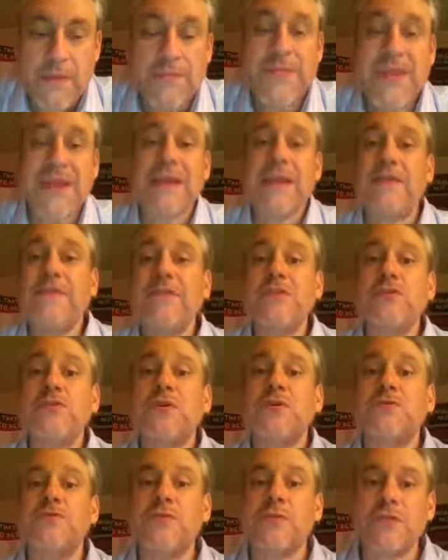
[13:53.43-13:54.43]
They're given to
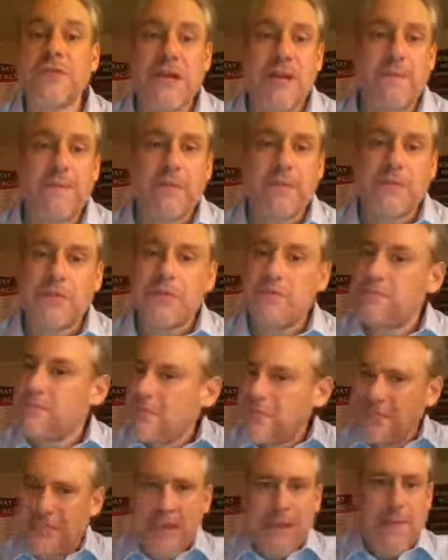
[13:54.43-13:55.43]
us for examples,
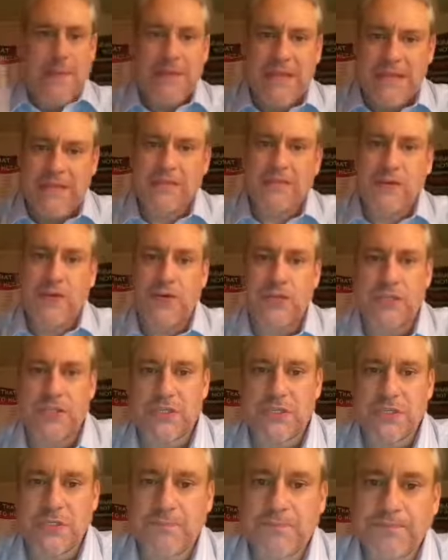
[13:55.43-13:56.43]
the same in these
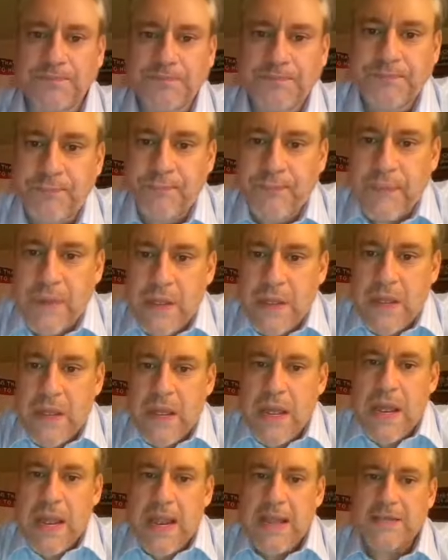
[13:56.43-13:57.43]
verses.
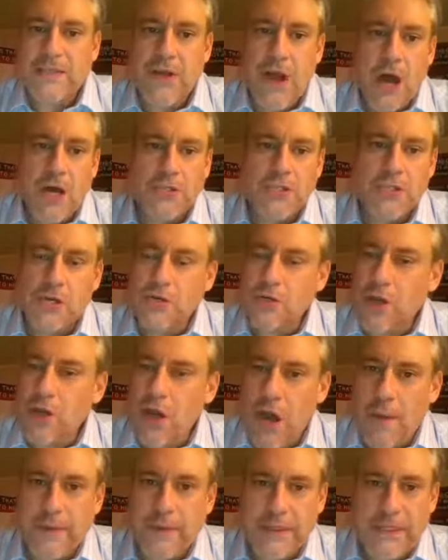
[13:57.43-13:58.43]
It's also
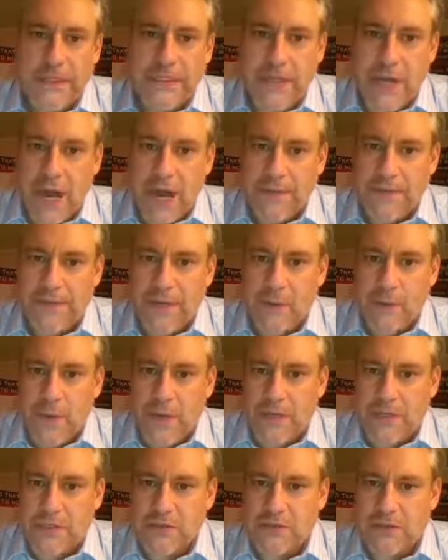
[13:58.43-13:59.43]
commonly taught that
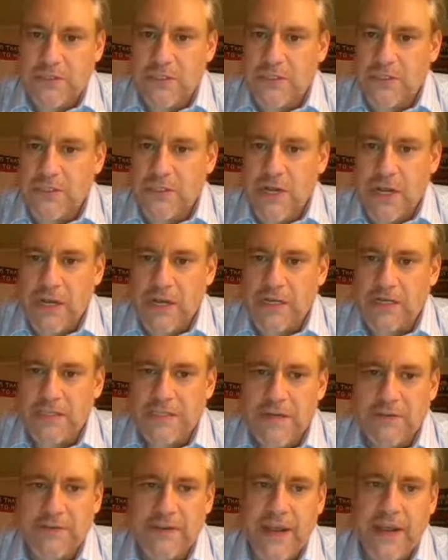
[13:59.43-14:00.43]
we as Christians are not going to
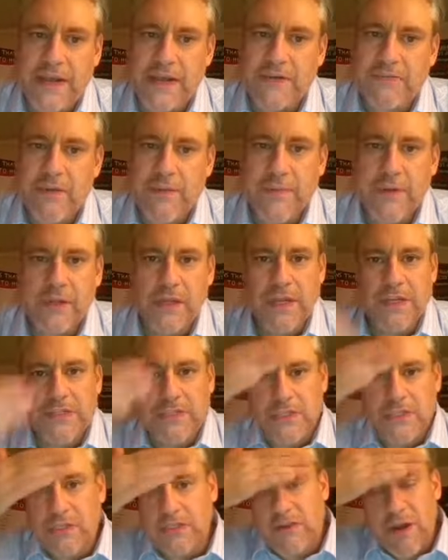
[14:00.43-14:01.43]
suffer any
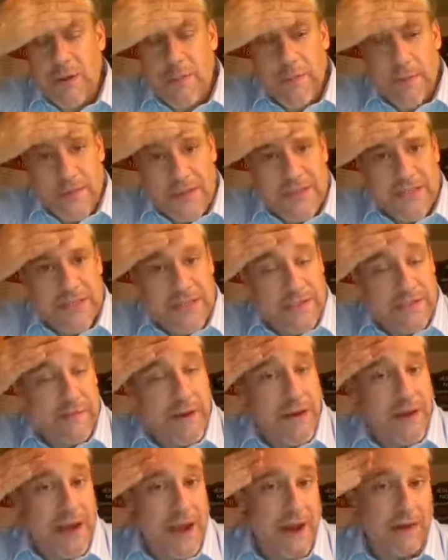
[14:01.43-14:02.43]
tribulation or trouble. This is
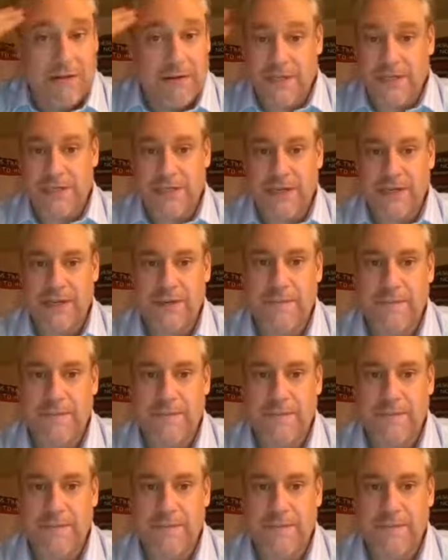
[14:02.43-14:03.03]
great heresy.